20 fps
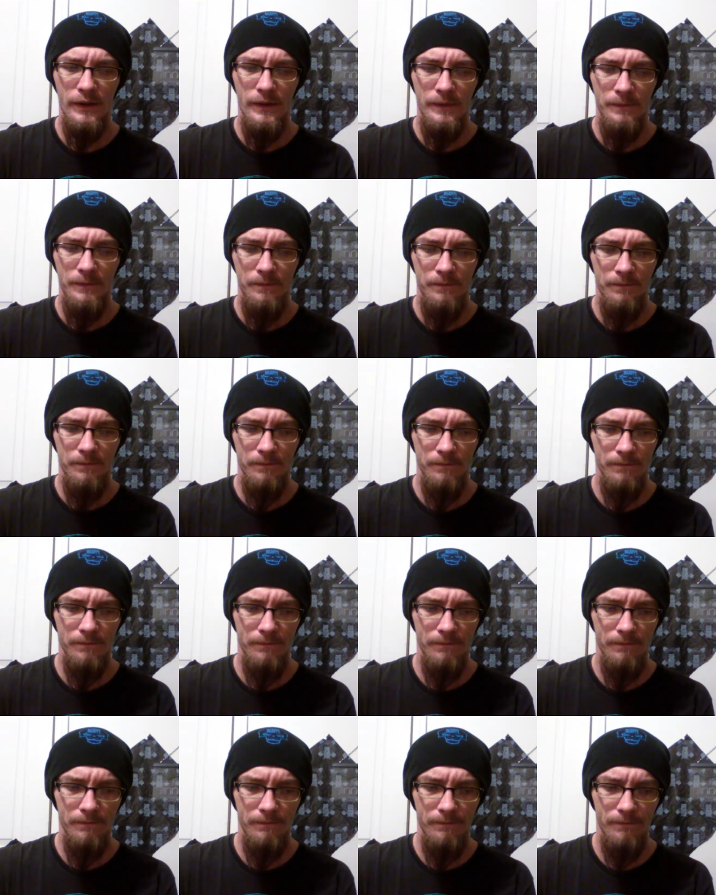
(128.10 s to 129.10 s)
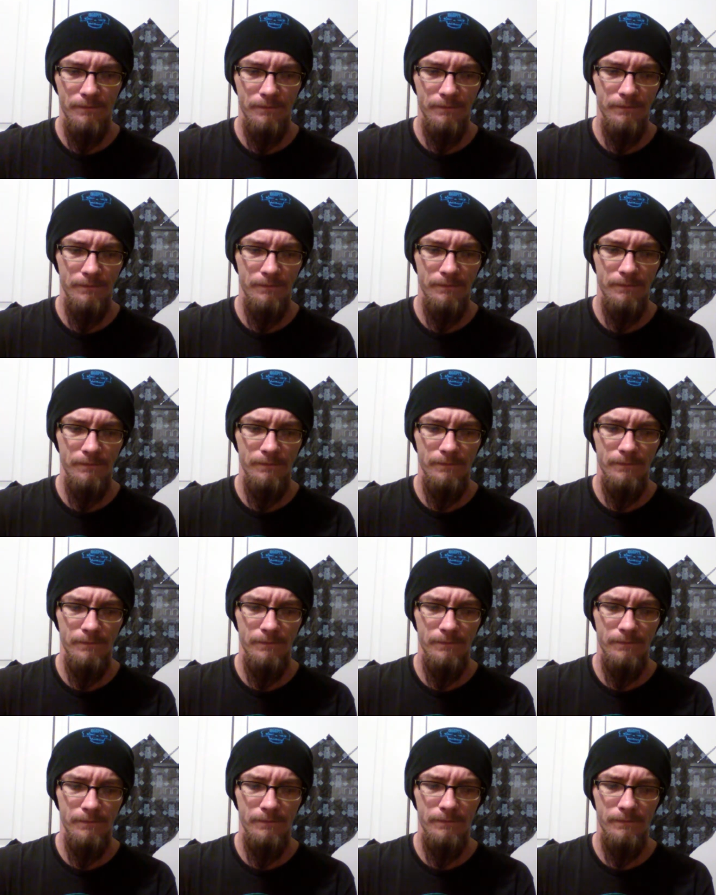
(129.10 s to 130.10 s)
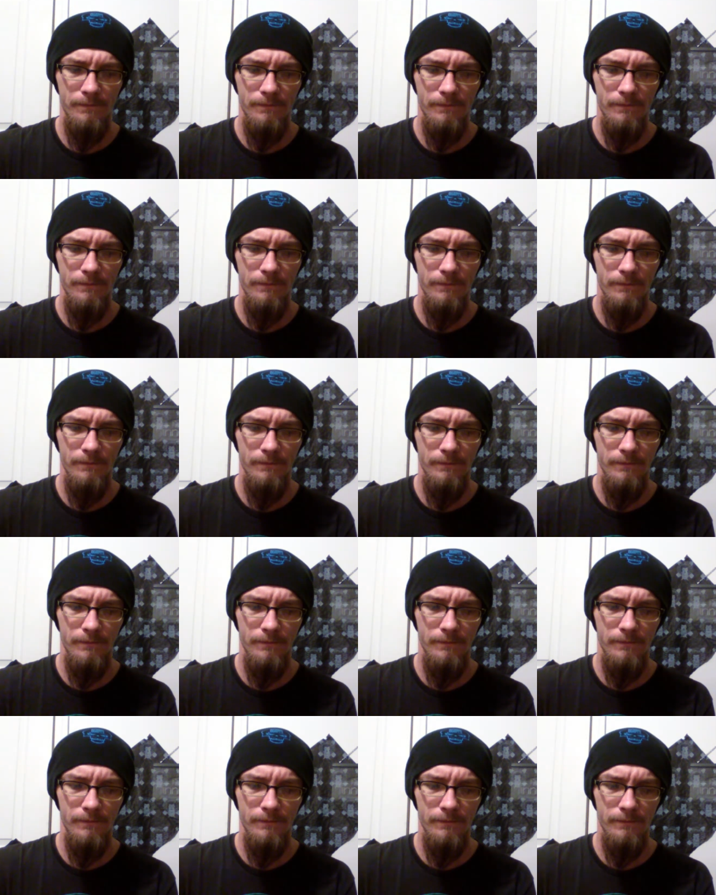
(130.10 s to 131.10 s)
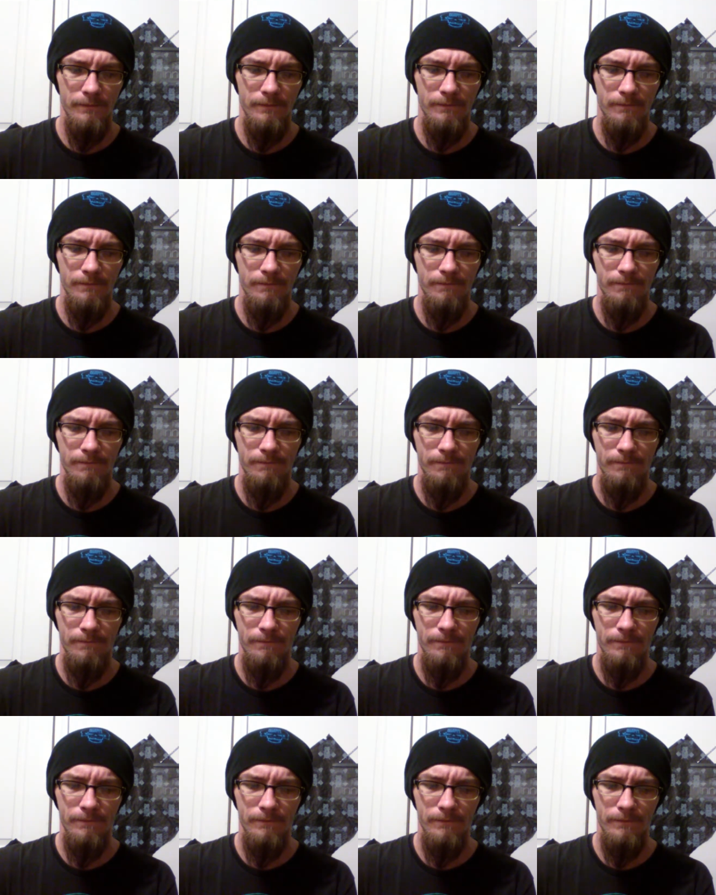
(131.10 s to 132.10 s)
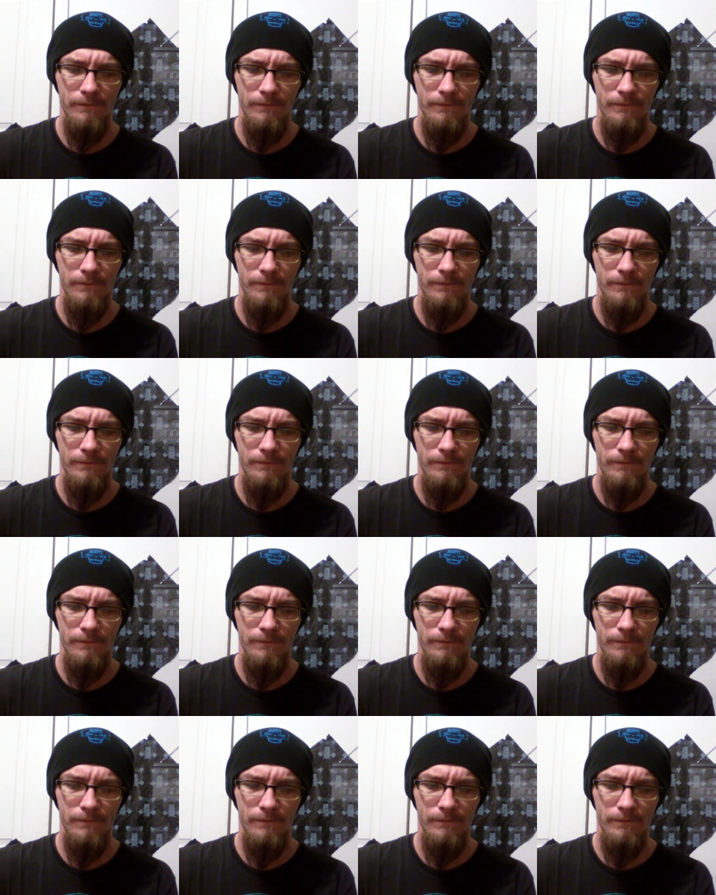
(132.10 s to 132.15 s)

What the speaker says: Nothing is said.